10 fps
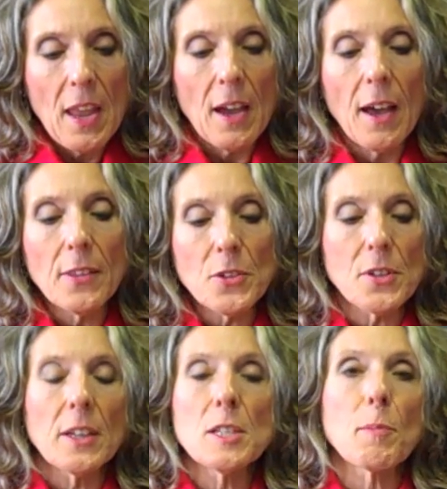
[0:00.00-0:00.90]
Other
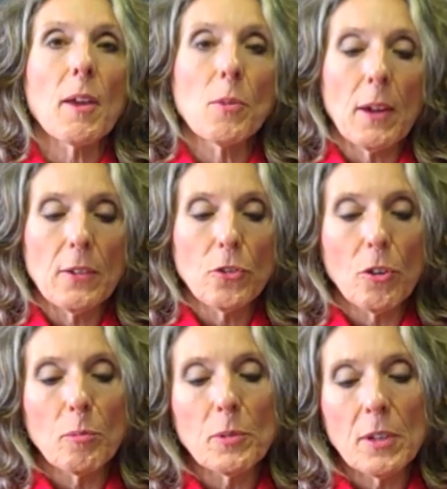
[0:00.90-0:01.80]
studies, by the way, have
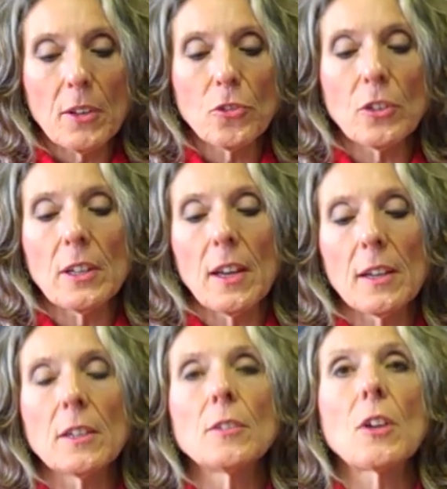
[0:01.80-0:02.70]
shown potentially
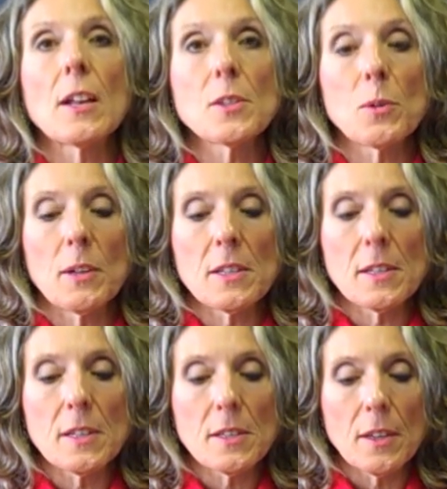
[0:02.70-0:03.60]
negative
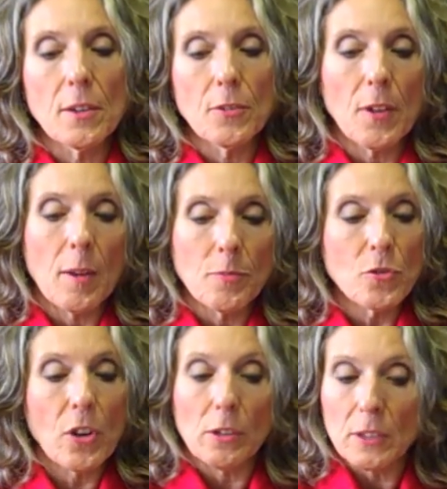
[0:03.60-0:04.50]
consequences of um,
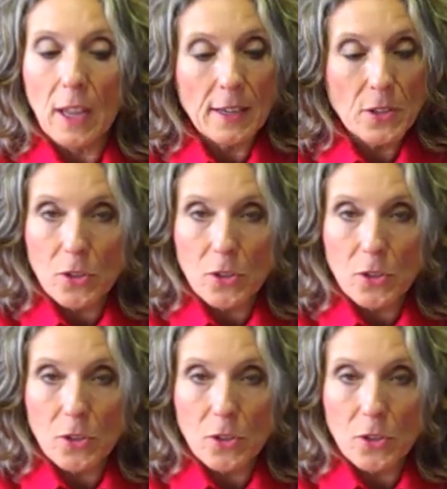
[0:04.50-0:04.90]
generalized